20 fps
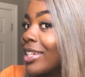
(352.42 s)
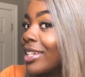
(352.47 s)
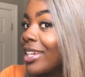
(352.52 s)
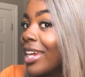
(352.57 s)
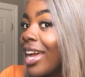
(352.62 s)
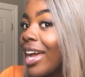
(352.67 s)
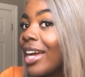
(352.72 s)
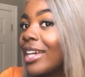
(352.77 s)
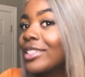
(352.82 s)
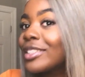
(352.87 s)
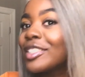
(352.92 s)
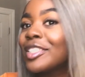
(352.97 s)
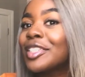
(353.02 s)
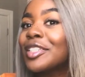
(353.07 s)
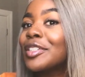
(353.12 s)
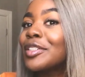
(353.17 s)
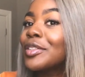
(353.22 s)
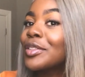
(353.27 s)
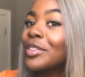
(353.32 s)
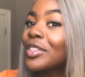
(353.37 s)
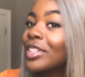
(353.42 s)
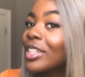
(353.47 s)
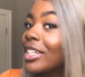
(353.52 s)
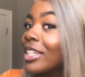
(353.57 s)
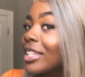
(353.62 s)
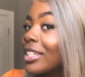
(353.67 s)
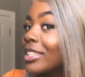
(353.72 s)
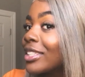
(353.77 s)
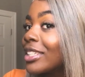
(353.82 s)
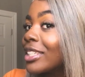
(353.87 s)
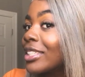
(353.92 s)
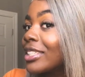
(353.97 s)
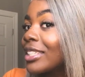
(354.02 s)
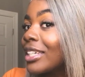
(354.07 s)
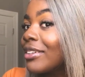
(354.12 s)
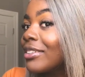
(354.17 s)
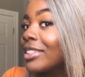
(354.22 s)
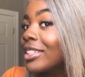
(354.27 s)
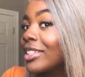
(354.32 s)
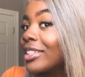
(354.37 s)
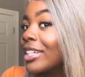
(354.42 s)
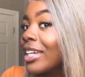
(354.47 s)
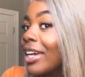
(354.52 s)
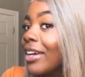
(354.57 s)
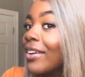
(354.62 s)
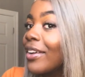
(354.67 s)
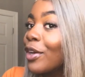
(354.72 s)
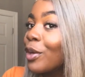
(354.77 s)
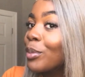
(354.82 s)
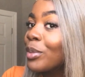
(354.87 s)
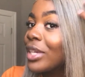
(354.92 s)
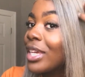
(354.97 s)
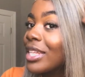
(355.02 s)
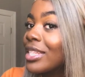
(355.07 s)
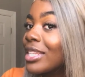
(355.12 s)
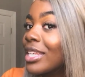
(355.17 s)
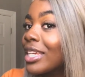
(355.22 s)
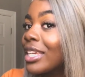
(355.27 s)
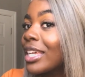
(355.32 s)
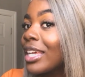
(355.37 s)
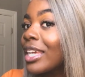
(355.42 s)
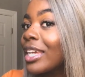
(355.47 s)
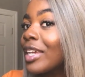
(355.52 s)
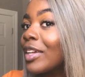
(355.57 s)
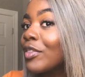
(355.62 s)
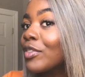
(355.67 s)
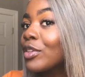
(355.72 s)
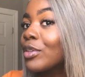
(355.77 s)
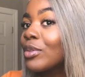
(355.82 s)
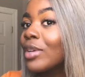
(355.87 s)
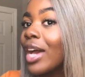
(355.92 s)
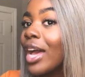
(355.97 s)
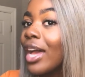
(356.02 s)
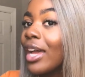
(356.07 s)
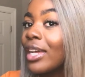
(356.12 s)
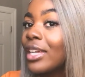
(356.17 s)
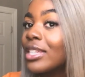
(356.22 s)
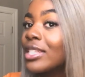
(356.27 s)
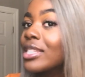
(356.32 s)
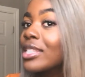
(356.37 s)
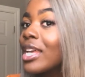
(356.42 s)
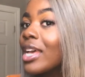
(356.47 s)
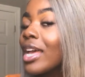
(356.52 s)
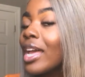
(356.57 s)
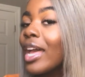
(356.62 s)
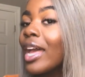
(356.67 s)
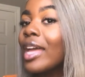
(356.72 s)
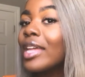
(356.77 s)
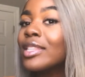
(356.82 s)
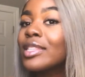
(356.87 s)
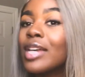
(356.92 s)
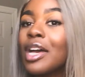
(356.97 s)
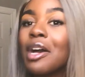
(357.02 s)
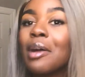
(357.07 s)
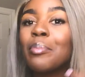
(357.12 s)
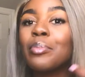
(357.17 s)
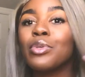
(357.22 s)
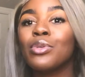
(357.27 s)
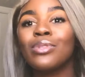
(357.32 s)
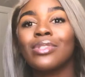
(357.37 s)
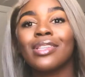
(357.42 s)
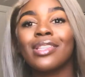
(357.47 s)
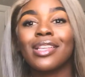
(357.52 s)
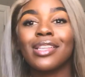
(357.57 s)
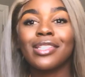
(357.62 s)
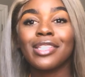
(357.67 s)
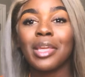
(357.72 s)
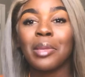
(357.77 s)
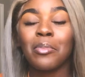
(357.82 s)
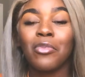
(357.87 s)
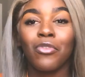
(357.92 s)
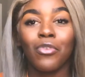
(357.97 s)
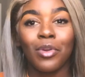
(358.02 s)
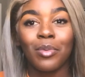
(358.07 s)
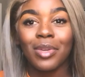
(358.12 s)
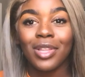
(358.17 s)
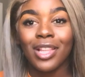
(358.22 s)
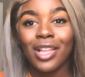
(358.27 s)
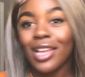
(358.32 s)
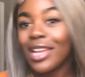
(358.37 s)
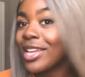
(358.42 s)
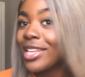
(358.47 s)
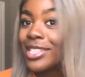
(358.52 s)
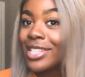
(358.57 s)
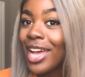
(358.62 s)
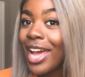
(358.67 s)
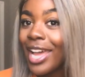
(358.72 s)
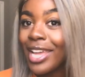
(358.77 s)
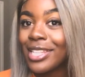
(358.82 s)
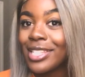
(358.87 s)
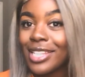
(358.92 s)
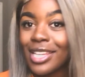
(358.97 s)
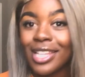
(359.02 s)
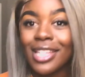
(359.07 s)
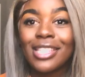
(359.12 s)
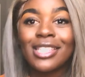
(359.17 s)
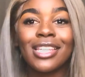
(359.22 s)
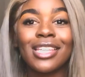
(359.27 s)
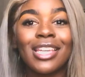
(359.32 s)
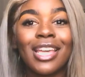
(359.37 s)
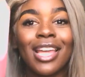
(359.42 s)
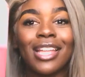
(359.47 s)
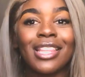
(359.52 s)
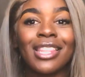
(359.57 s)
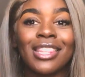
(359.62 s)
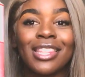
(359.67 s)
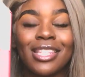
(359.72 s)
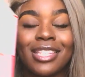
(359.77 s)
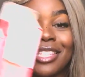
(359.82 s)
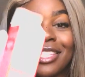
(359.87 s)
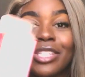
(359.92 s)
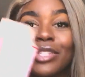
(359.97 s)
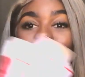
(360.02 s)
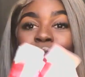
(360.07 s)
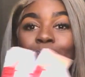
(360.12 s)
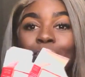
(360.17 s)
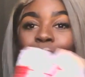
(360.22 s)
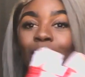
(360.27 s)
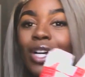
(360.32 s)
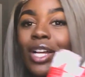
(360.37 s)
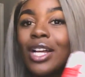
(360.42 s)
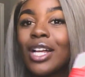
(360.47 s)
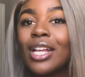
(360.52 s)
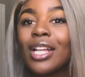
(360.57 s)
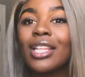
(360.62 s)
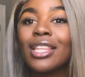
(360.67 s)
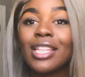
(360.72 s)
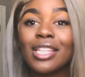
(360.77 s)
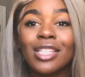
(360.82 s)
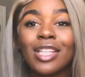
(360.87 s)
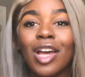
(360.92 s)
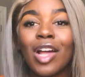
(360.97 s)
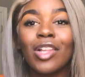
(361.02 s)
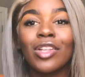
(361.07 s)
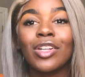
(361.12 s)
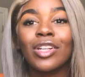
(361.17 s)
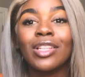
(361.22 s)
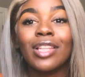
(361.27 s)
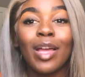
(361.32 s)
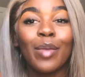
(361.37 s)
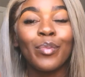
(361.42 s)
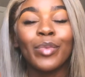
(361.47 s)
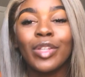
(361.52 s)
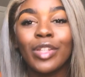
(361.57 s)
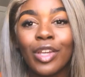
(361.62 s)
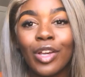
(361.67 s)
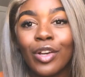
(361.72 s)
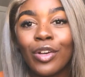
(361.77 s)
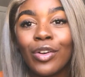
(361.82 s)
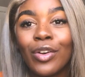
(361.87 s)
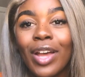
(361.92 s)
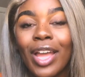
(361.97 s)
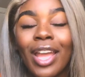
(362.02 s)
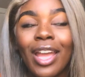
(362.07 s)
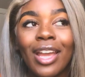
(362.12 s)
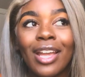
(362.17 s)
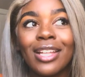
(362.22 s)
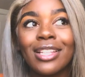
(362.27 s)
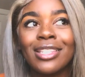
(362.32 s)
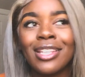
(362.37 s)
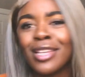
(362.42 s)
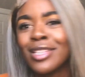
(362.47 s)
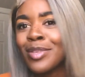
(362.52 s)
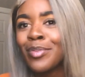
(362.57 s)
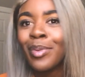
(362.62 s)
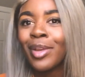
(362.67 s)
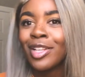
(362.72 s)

yeah, so this is how it turned out. I hope you guys like it. If you guys end up using the same formula as I did to get to this color, let me know and take some